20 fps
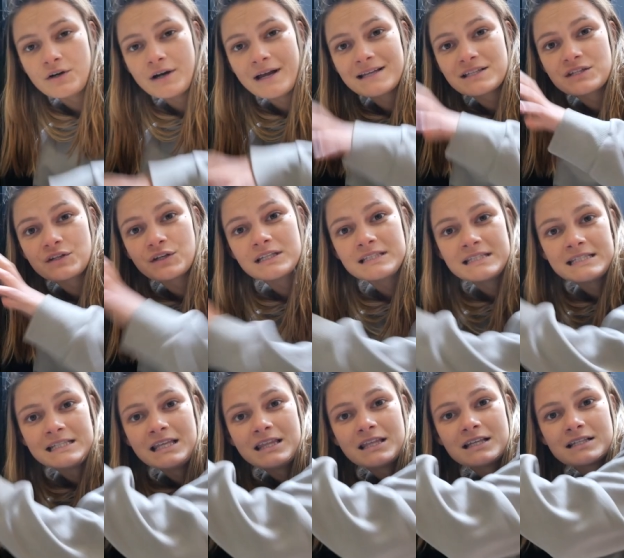as you can
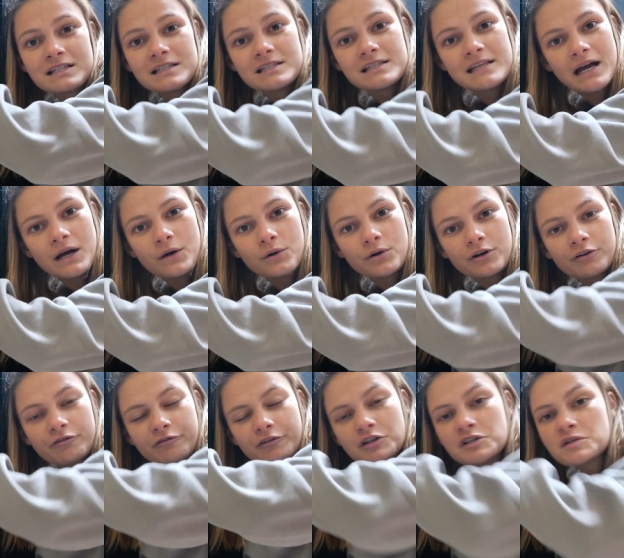see, this is
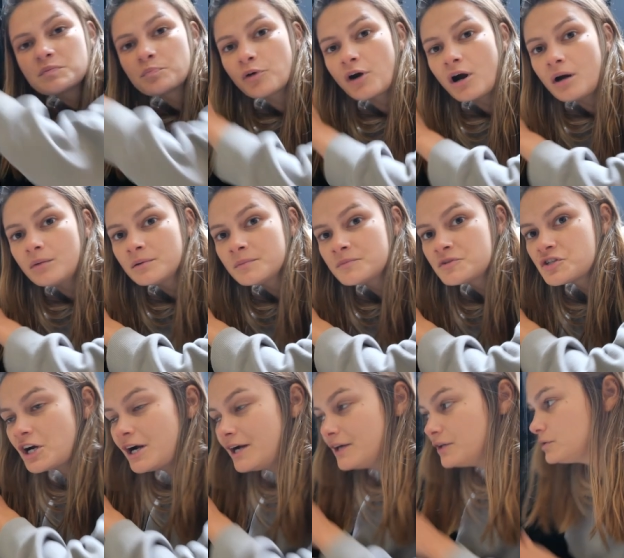our first problem
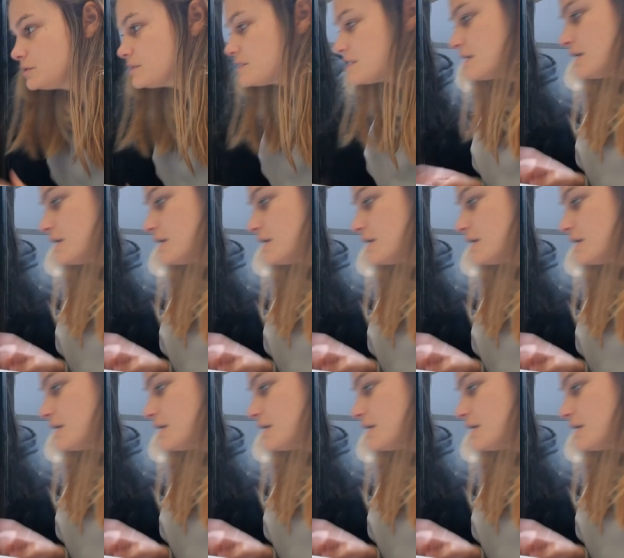child.